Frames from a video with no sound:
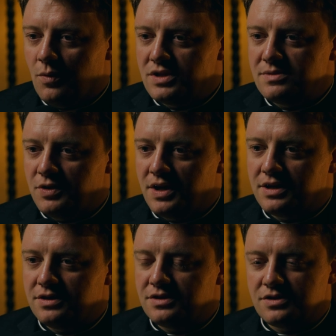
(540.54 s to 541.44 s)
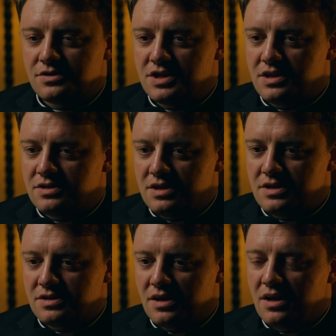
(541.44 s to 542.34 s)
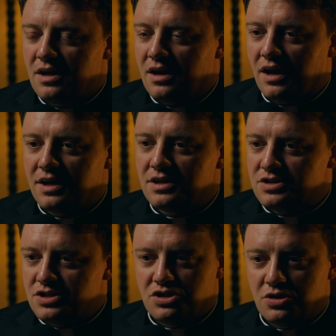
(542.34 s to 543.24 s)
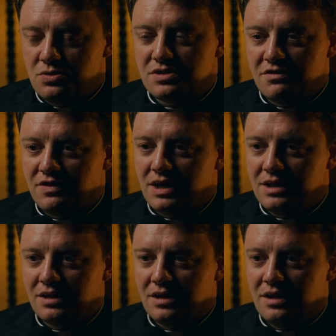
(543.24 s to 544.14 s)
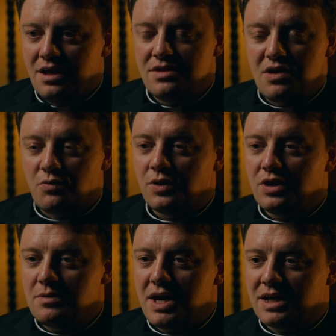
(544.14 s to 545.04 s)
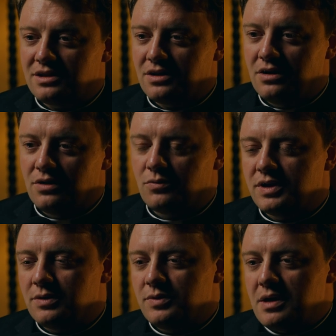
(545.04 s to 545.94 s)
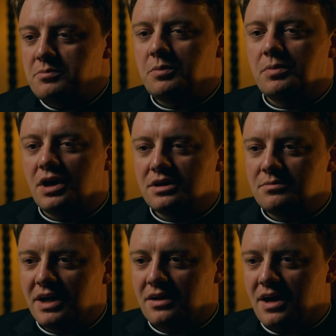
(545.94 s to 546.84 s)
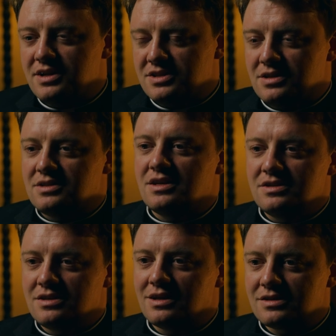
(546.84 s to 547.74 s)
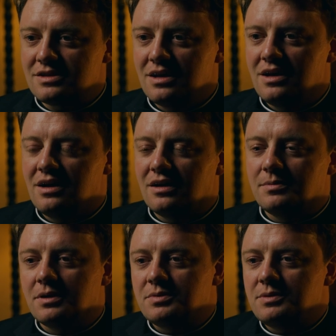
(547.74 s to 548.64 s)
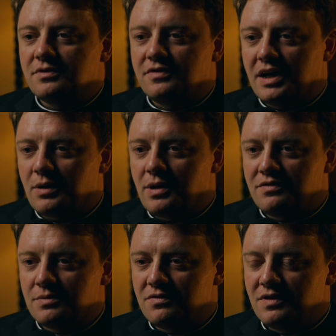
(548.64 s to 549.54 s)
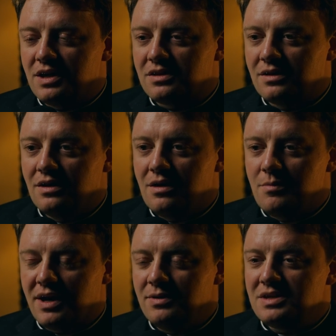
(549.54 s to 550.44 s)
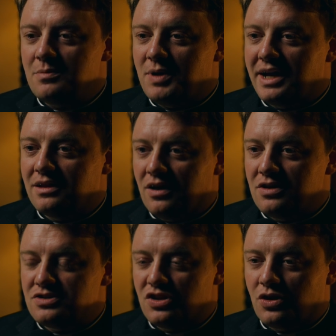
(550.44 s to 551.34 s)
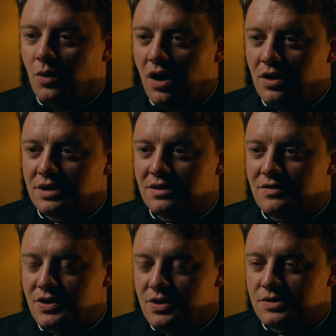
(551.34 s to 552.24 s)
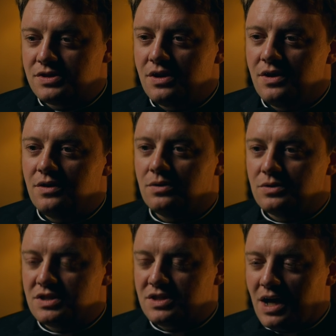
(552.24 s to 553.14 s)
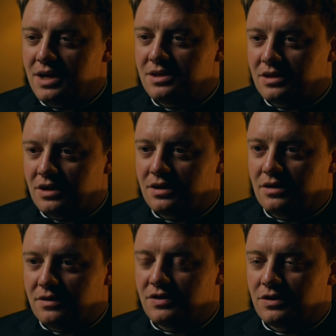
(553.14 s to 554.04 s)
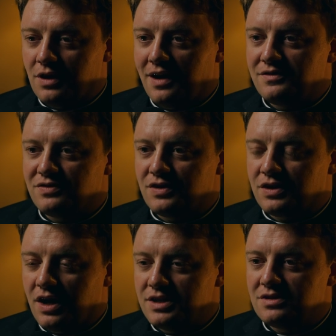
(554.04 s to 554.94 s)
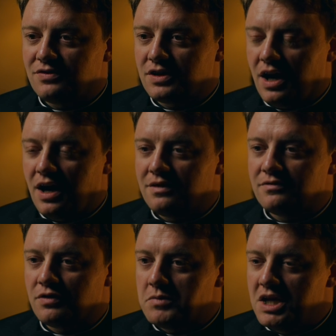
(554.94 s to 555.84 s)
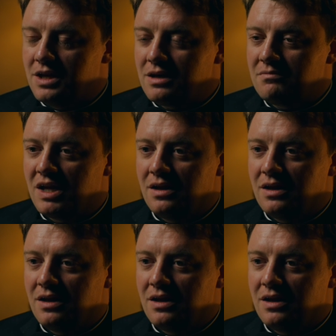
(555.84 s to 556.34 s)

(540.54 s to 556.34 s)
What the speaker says: once millennials or Gen Zs kind of choose the faith, they really make it their own. We get bombarded by a lot of statistics about people falling away from the faith. But I would say by and large, the quality of those who decide that they're going to live their lives for Christ, for God, and for meaning,